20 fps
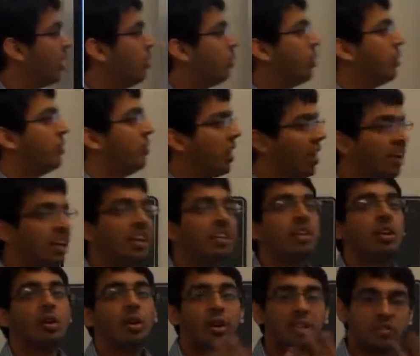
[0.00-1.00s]
We vary the
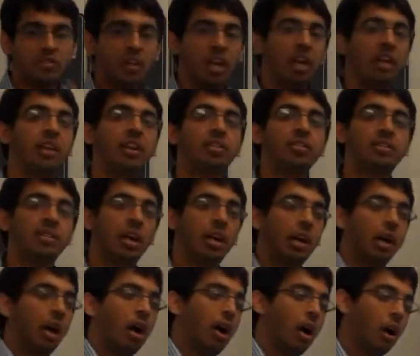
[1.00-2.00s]
noise variance
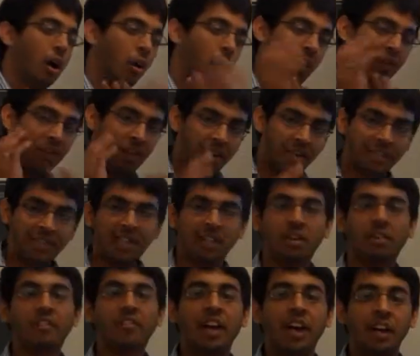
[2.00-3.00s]
over a set
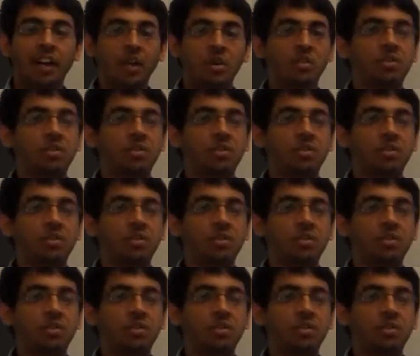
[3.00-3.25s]
of values,